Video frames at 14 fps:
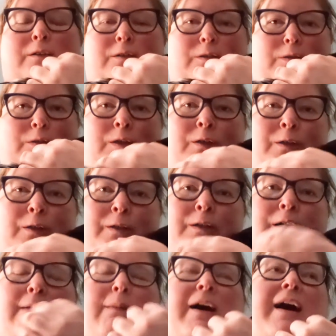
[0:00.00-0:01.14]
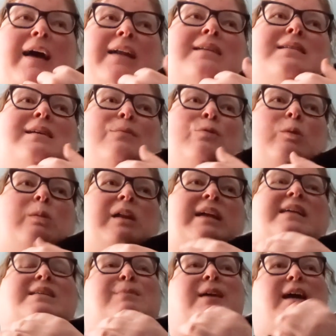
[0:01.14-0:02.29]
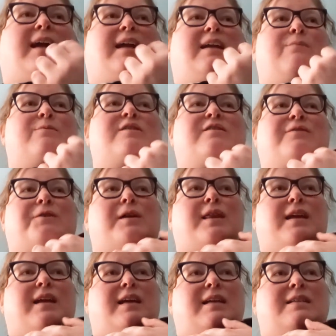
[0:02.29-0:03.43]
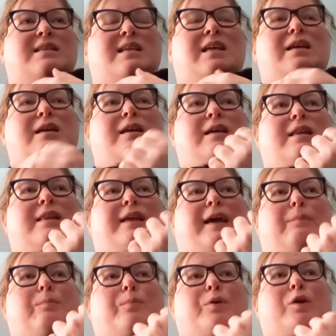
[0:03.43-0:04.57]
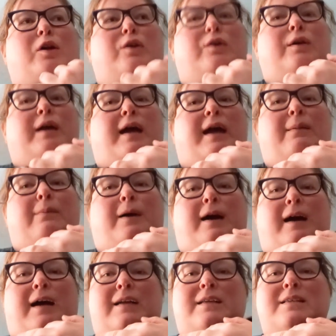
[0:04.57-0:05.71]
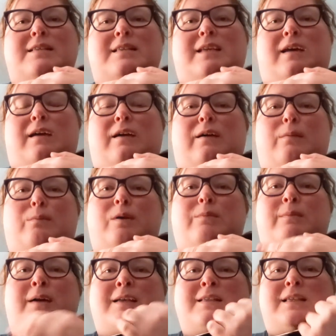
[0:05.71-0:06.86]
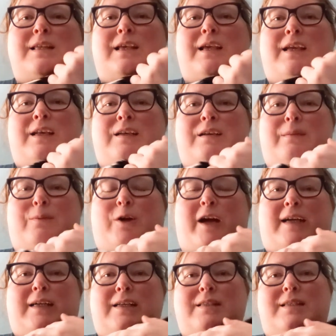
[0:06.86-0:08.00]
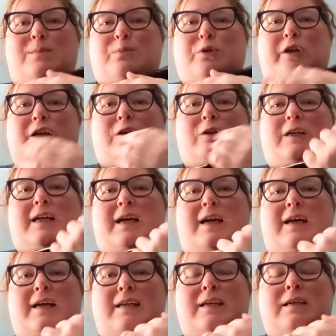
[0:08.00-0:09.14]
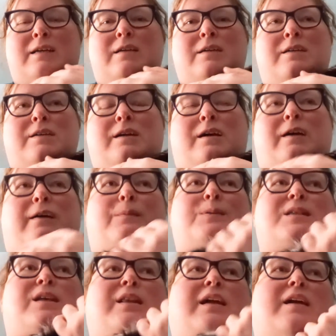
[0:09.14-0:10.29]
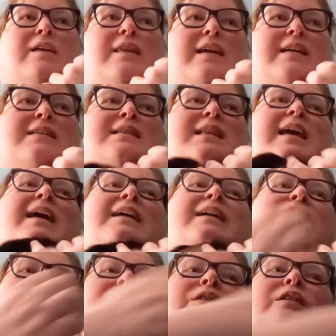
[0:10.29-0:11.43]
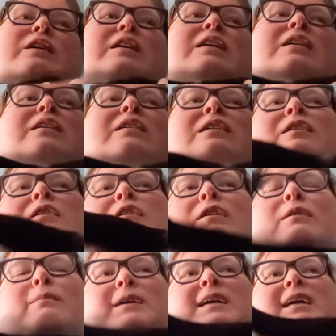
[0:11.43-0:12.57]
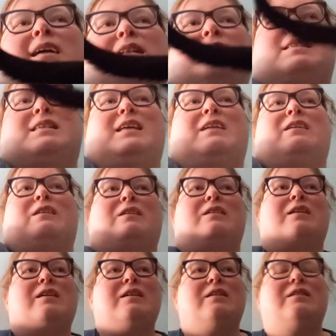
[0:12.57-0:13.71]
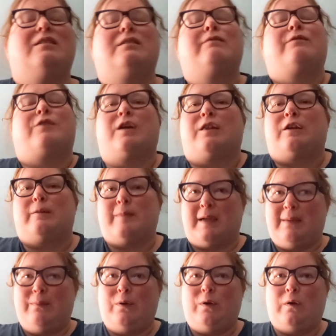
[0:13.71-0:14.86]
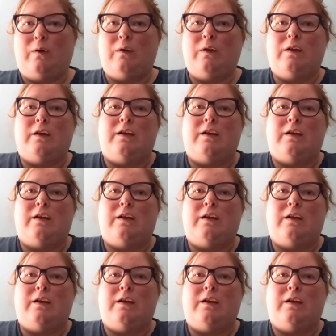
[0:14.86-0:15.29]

I bought some replacement items for things that broke. I bought some muslin to practice embroidery on. So there are things that could be considered for other people,